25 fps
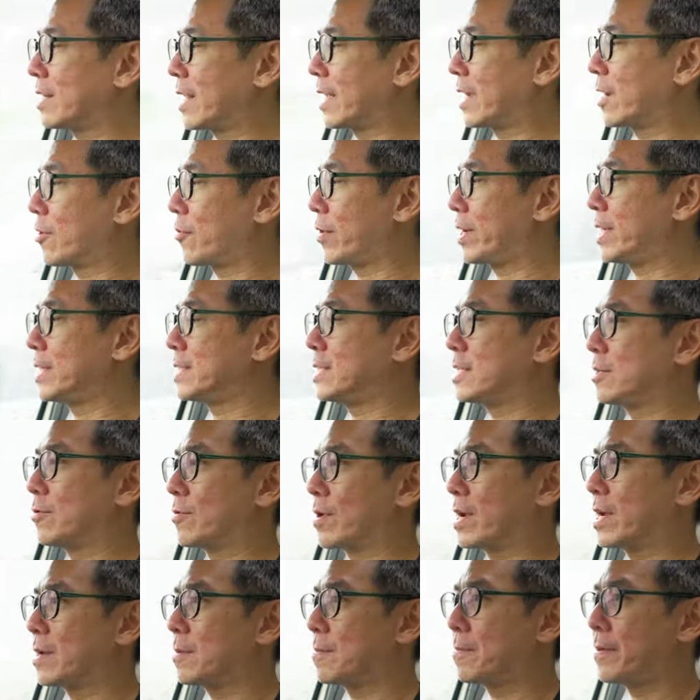like crazy,
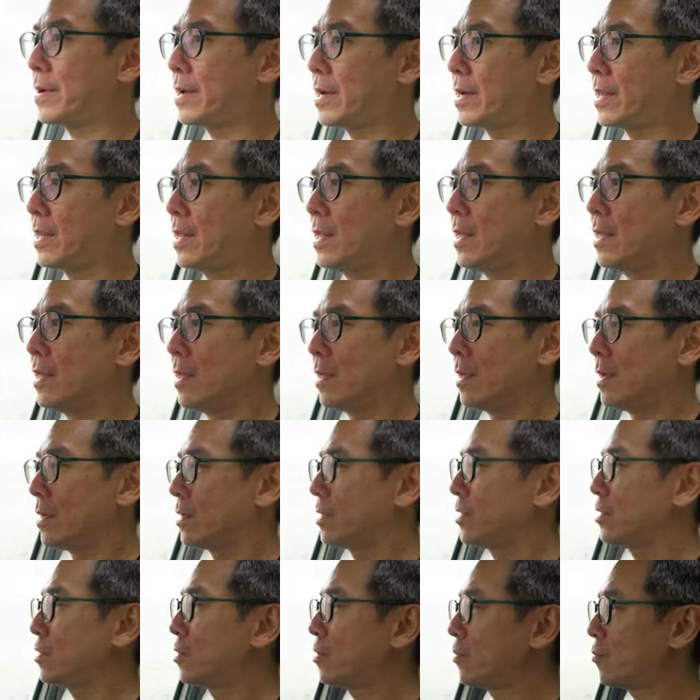right? But
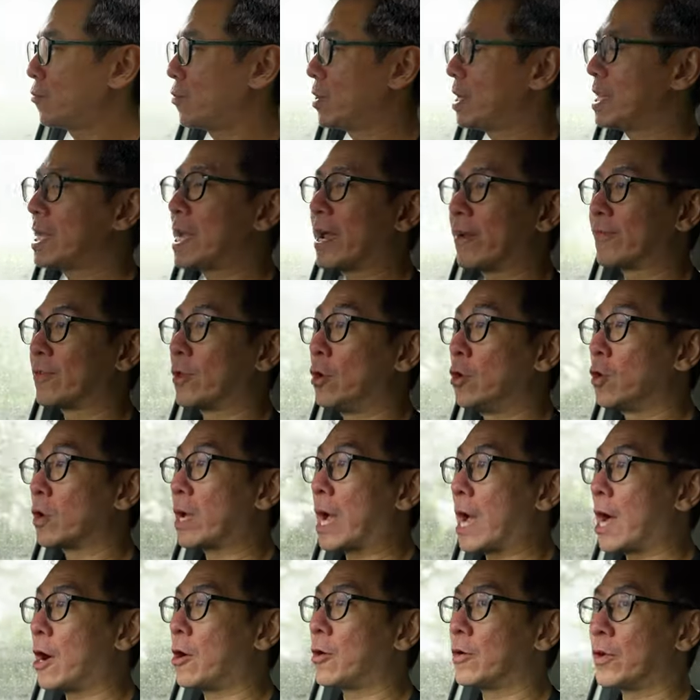you don't really have to look
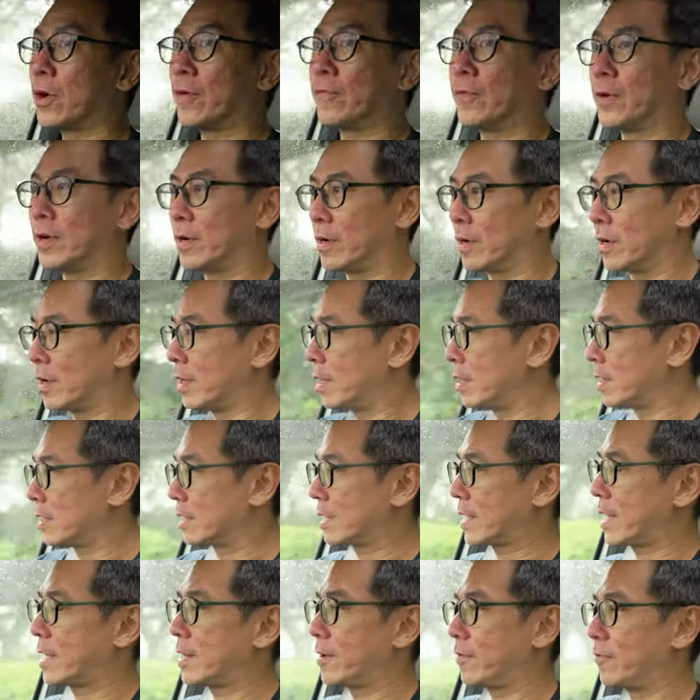out of a
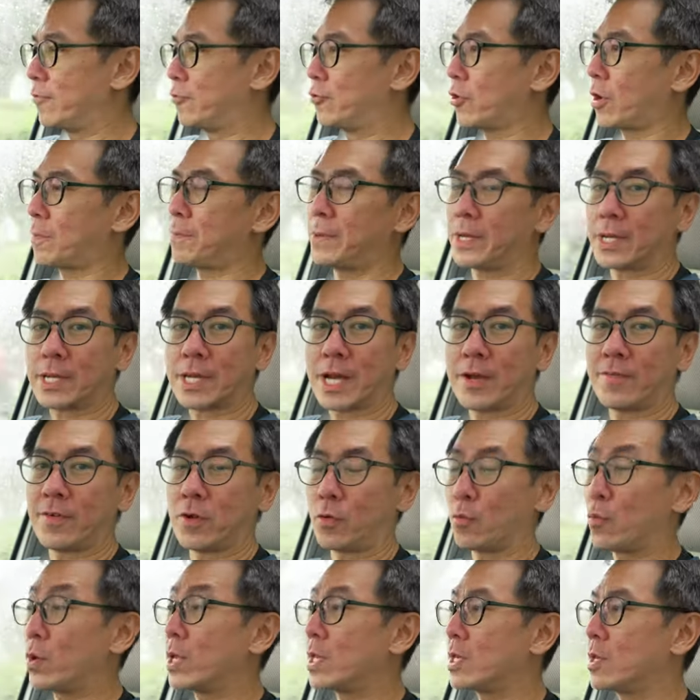kind of droplet
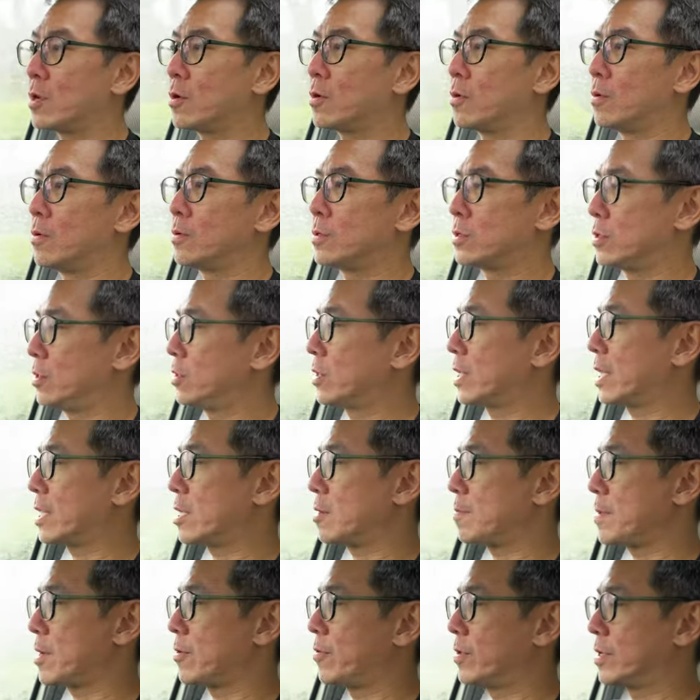covered window to look at
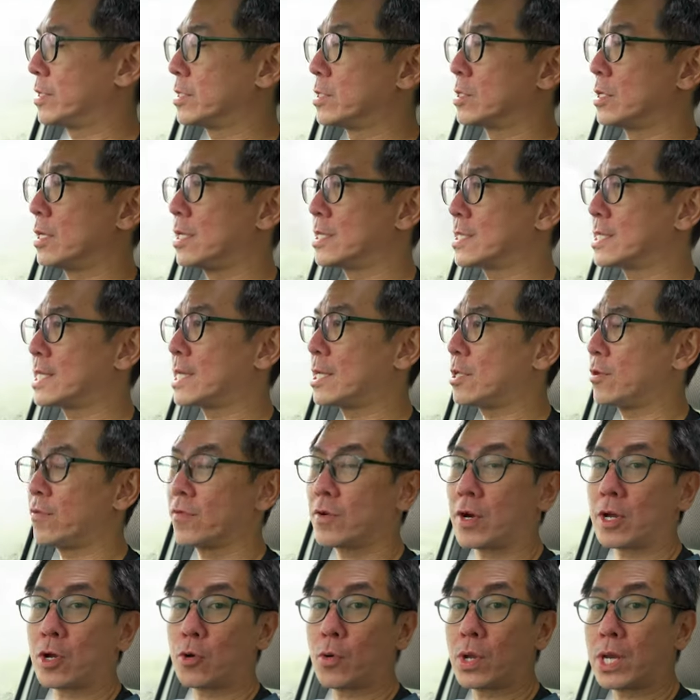the mirrors. Instead, you've
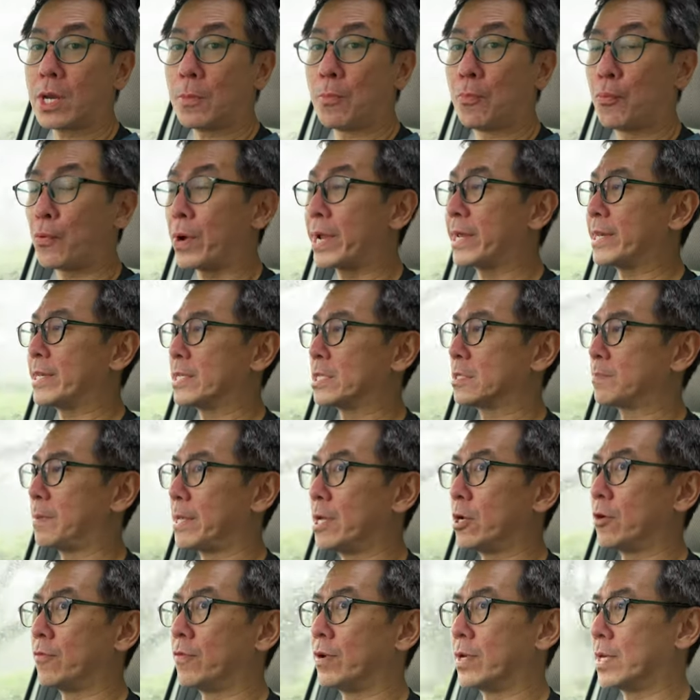got quite a bright
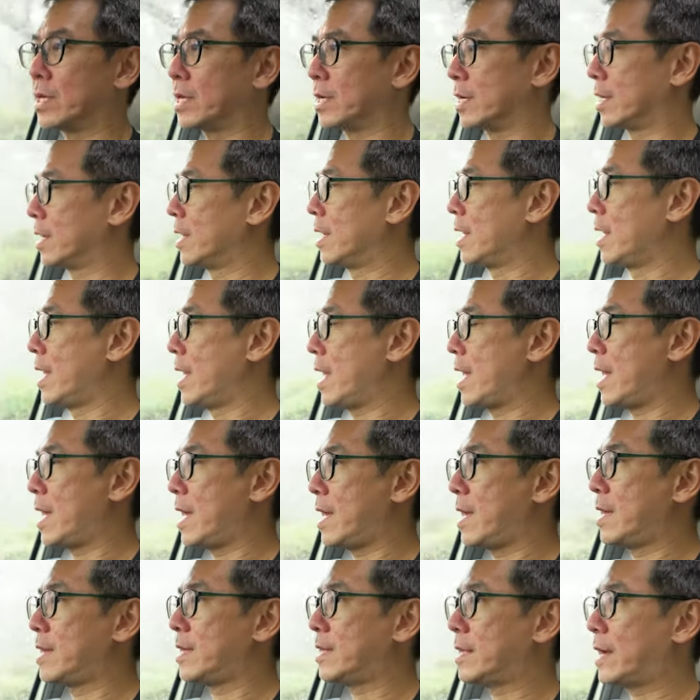display over here.
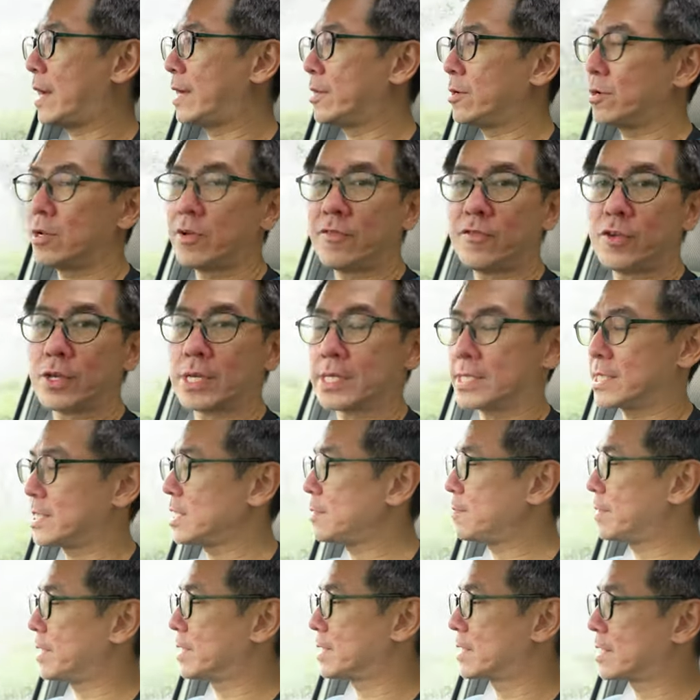And I don't know if you can
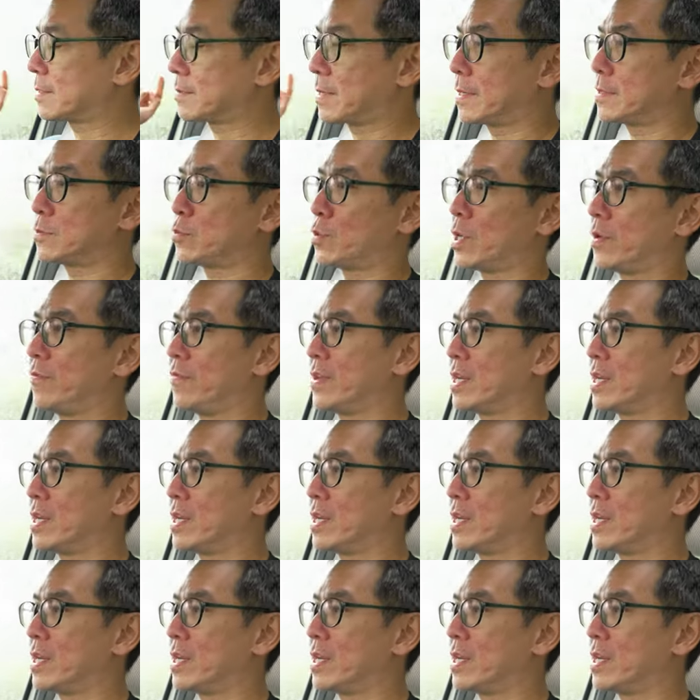see, but sometimes when the